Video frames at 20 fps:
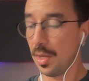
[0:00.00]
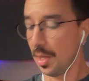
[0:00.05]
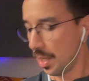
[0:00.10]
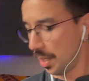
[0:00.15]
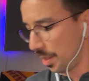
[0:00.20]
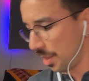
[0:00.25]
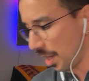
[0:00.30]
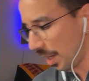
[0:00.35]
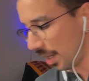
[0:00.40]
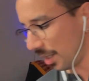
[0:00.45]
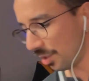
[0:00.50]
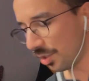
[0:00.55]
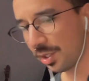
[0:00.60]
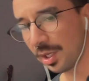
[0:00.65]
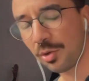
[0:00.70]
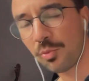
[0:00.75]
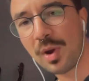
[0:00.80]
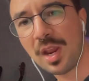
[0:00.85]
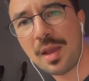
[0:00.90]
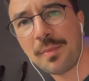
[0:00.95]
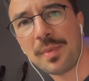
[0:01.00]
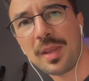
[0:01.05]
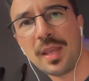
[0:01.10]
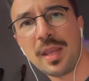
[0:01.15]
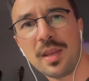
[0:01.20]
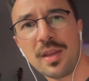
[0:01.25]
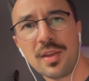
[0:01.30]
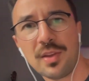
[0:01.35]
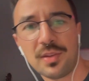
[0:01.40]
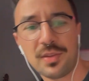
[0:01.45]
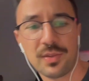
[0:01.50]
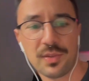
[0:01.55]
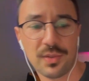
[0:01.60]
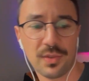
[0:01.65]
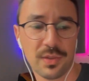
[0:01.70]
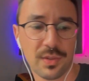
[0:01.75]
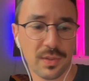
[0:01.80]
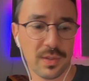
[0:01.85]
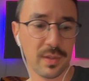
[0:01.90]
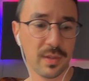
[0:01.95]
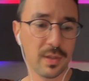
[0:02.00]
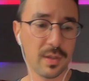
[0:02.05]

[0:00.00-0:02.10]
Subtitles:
The Instagram is